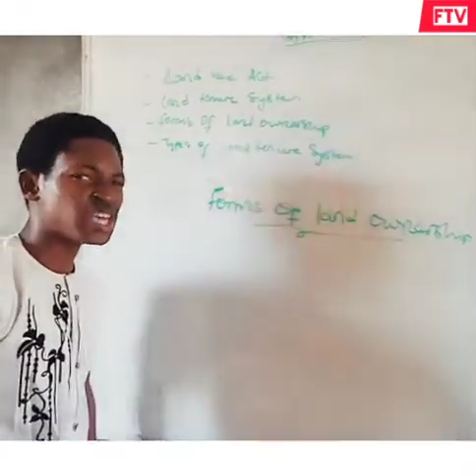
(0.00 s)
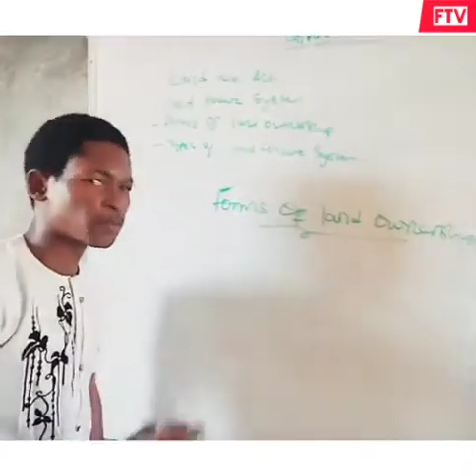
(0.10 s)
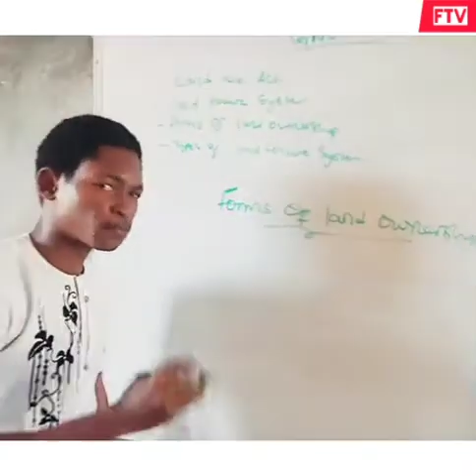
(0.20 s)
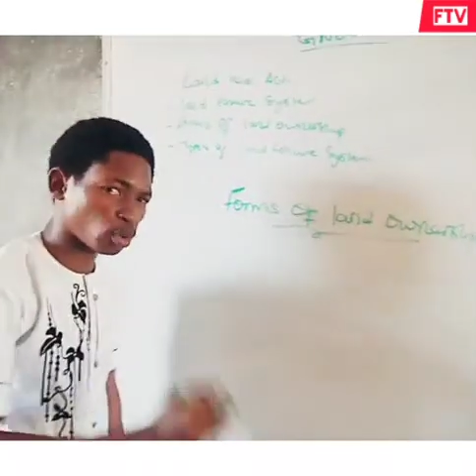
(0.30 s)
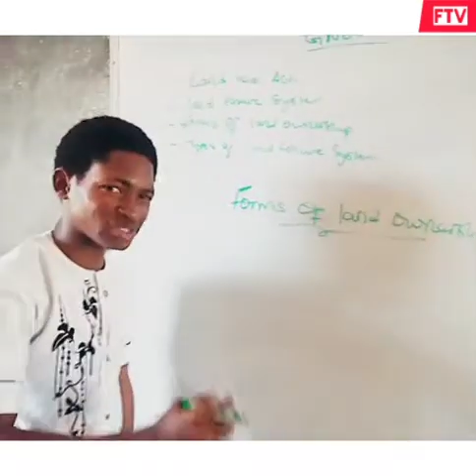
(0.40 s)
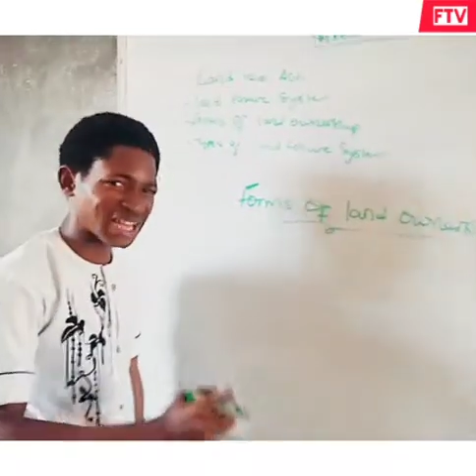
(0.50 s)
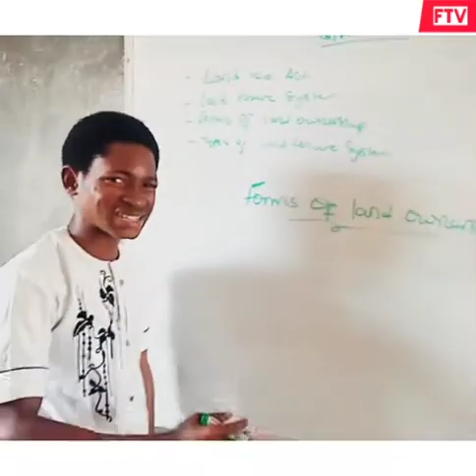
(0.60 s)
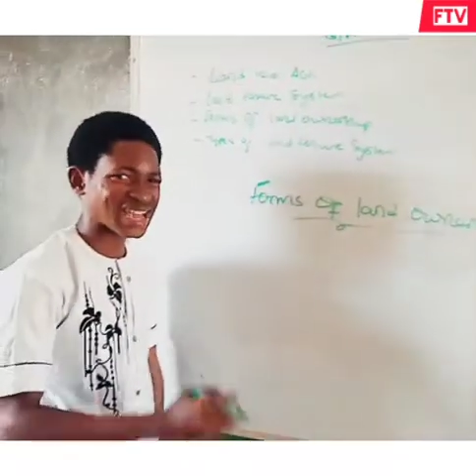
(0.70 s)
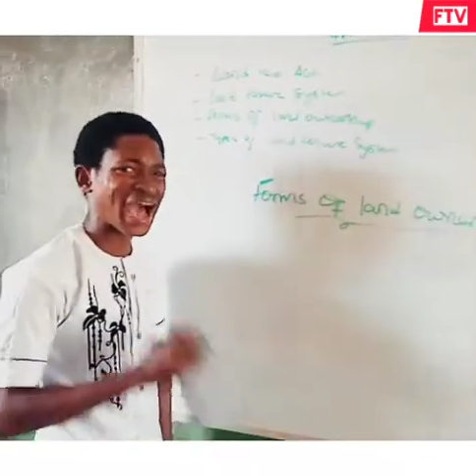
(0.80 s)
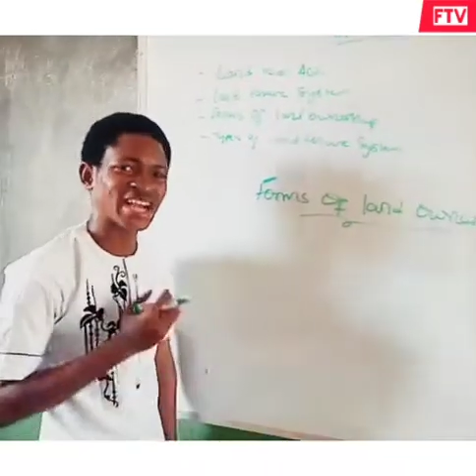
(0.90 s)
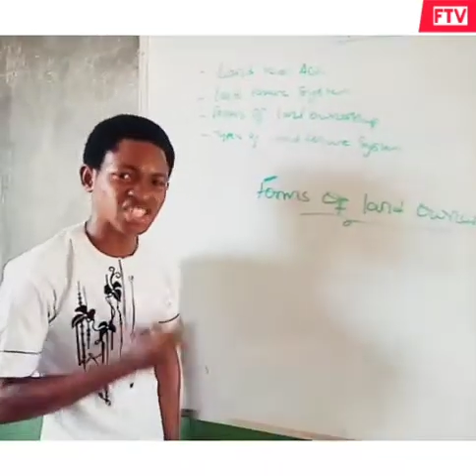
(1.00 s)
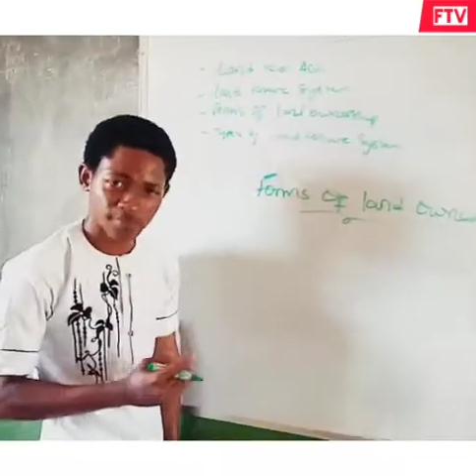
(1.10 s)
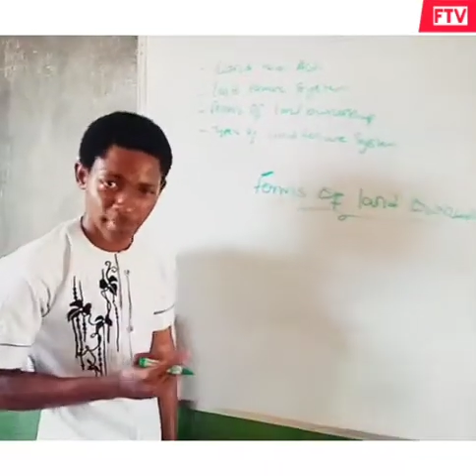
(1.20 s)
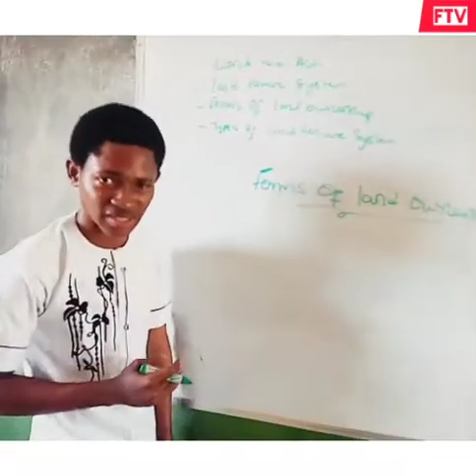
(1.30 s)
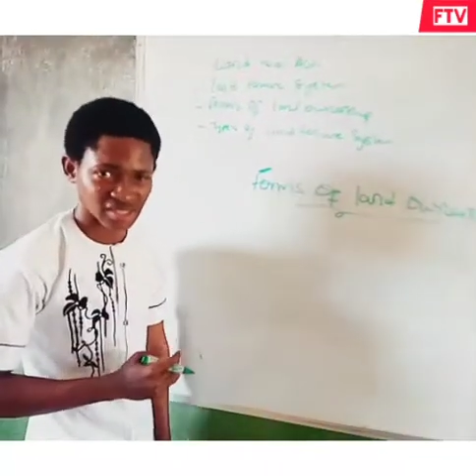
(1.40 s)
important
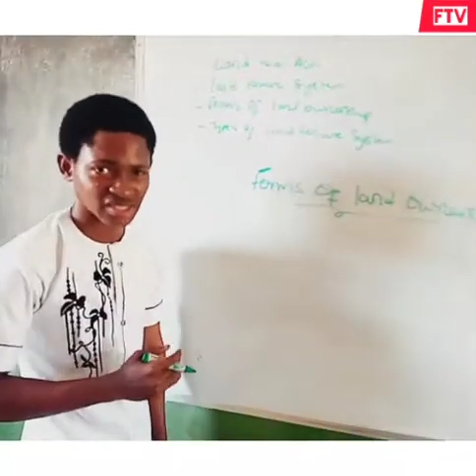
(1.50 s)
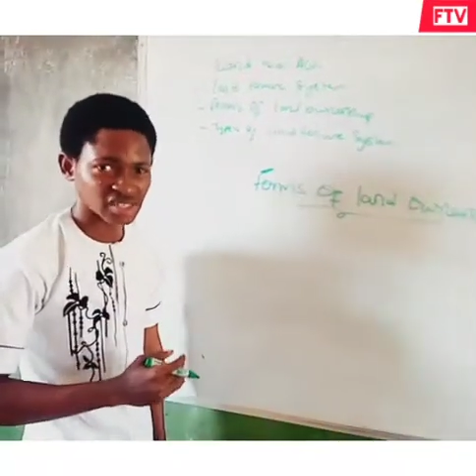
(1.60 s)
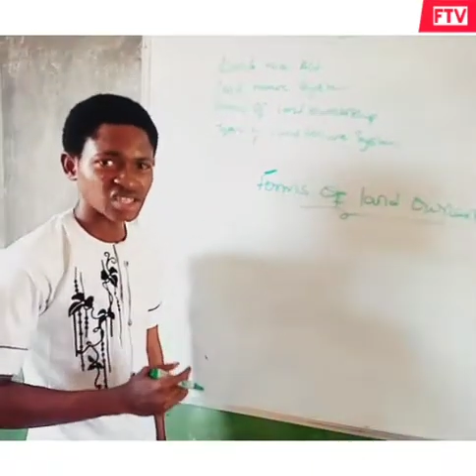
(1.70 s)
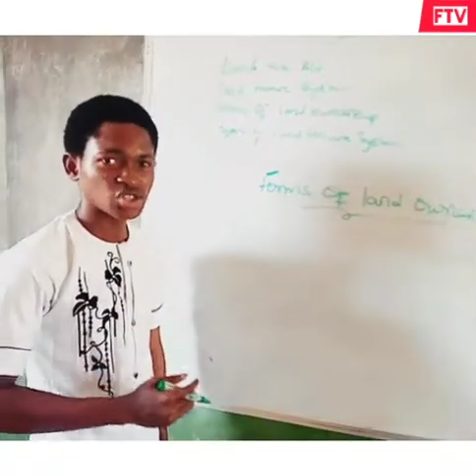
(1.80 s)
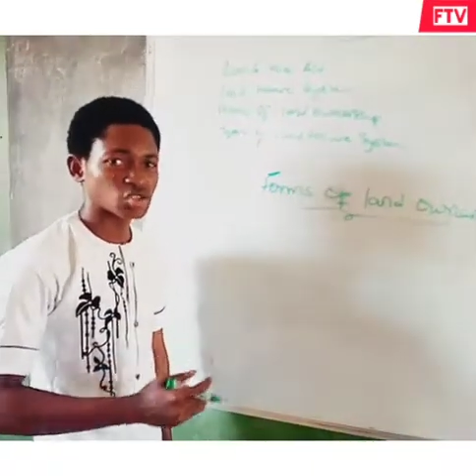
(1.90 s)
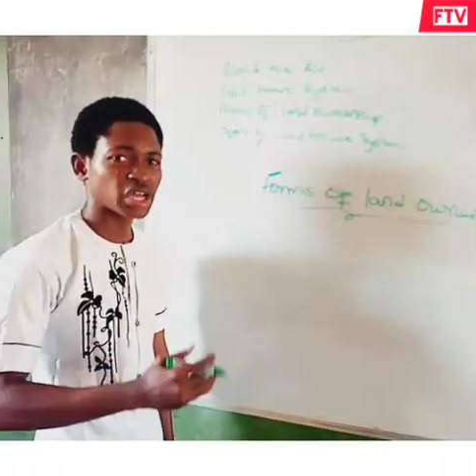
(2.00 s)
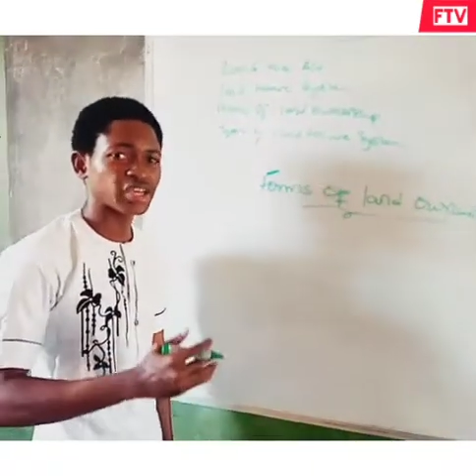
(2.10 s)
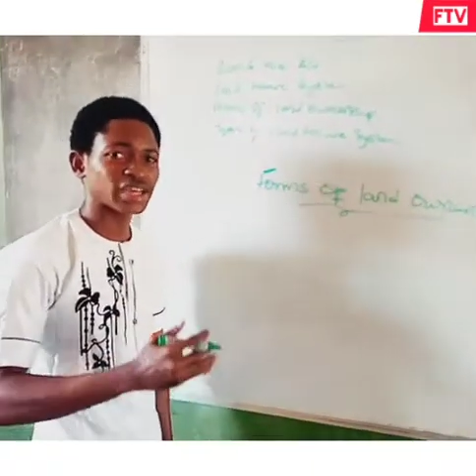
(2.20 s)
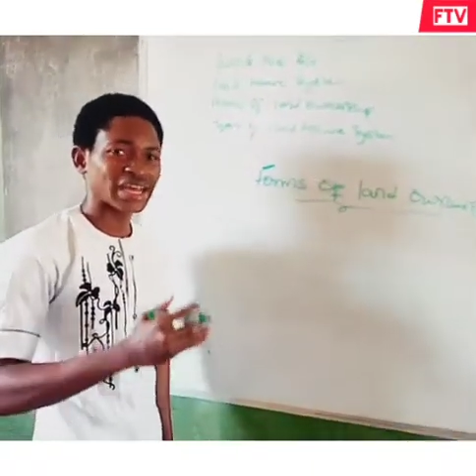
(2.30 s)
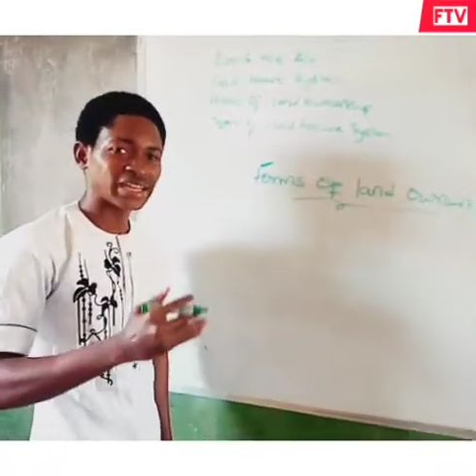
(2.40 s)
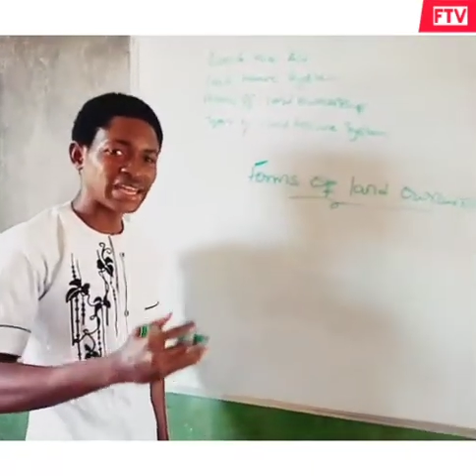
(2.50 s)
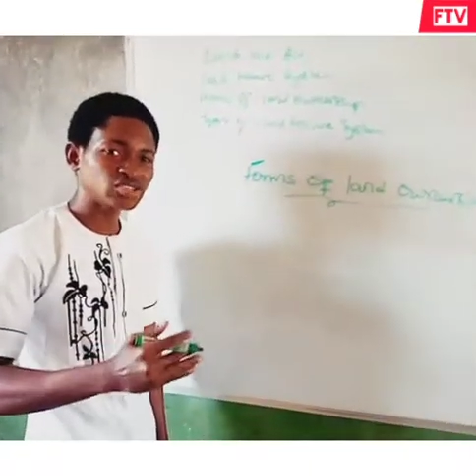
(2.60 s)
aspects so that you can learn,